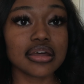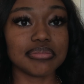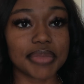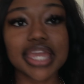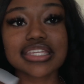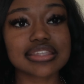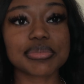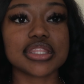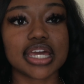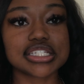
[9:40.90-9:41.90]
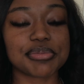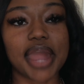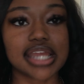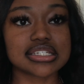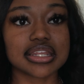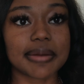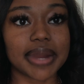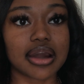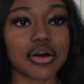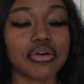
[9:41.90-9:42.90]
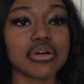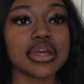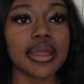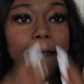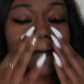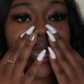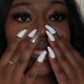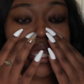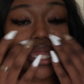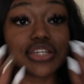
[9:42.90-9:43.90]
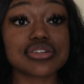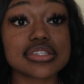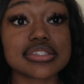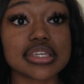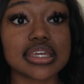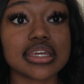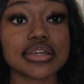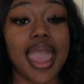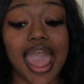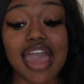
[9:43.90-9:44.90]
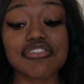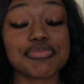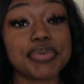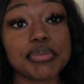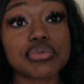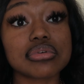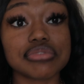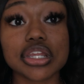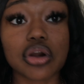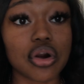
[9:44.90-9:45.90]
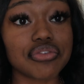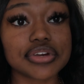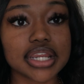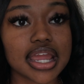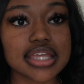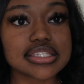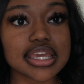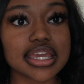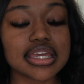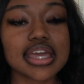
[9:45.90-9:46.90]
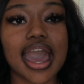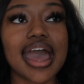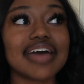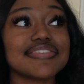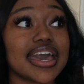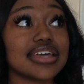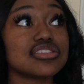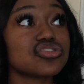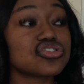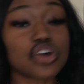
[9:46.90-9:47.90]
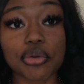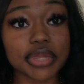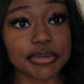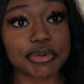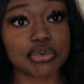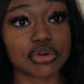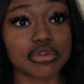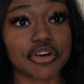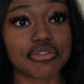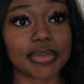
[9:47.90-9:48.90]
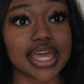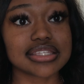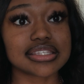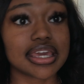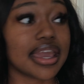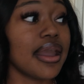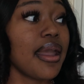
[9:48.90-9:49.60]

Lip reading: make it something that you're passionate about. Make it interesting. Have people read over your essay. I have had so many people to read over my essay.